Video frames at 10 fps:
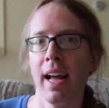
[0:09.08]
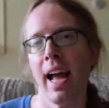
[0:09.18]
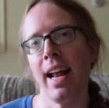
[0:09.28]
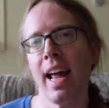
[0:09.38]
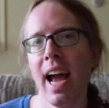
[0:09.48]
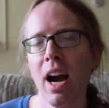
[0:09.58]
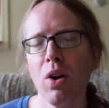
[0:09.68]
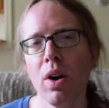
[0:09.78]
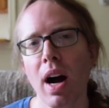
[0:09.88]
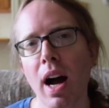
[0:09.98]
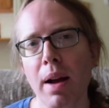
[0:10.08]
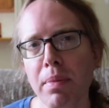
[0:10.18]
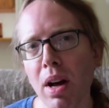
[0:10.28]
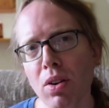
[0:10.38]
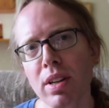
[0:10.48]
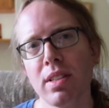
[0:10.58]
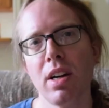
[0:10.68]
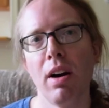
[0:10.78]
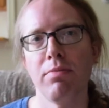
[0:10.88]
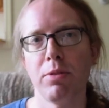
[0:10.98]
and how I'm not always
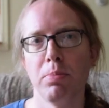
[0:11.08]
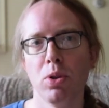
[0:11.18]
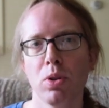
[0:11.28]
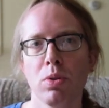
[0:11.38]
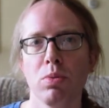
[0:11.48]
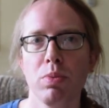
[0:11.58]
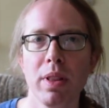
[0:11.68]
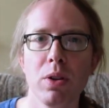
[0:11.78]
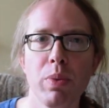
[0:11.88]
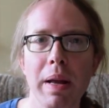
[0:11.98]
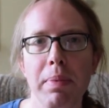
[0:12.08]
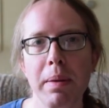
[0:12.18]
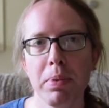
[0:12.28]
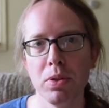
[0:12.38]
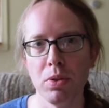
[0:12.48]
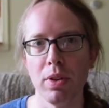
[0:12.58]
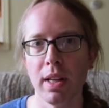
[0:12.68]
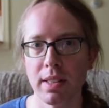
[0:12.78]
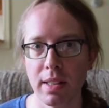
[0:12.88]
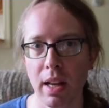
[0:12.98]
comfortable with the way people do
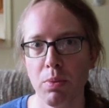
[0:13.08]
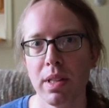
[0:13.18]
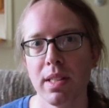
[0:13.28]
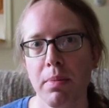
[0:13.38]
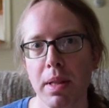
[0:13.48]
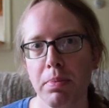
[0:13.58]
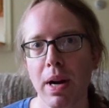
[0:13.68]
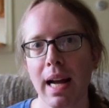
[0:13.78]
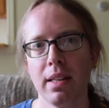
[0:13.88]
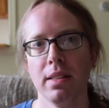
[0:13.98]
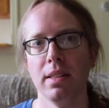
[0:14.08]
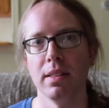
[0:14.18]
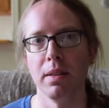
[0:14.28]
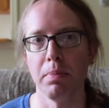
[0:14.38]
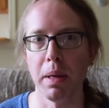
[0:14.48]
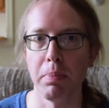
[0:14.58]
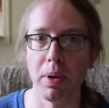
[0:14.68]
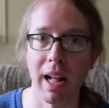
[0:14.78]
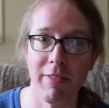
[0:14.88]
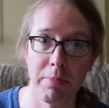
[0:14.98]
this and with some of the practices that
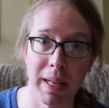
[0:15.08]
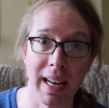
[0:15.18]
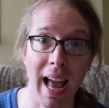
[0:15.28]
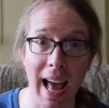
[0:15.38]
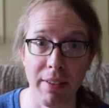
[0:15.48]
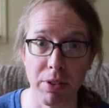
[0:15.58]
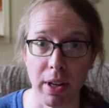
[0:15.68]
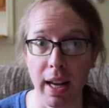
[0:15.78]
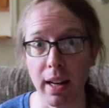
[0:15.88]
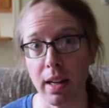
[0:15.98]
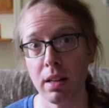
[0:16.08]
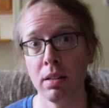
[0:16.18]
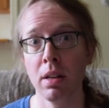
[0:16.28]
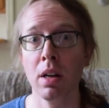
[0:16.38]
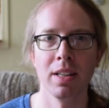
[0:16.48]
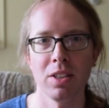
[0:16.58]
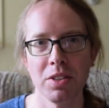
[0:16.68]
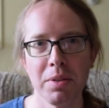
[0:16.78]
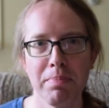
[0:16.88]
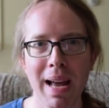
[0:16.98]
people have been advocating. So
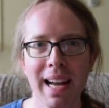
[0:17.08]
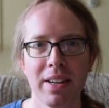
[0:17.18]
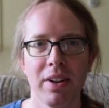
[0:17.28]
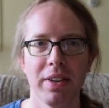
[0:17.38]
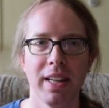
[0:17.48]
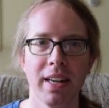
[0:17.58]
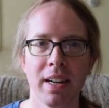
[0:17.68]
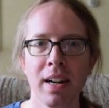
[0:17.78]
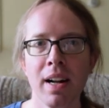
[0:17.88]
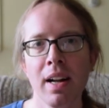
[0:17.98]
some background here.